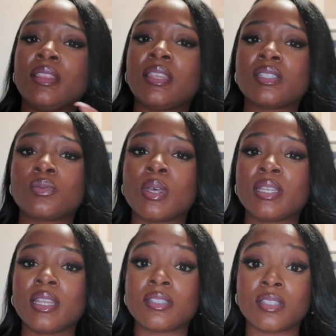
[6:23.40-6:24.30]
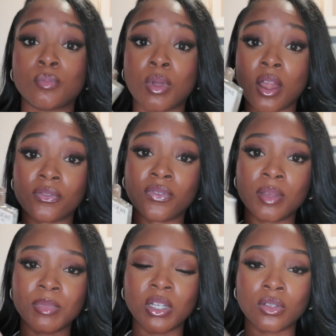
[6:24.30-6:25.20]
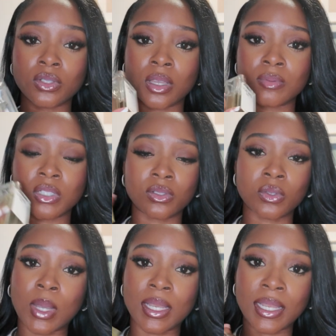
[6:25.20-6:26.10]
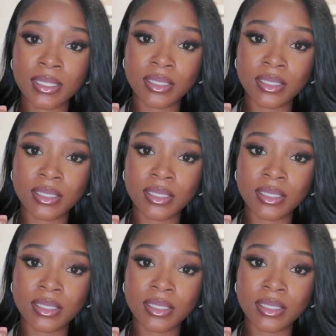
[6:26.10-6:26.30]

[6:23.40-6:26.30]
This one is the Parfum. It also comes in a toilette.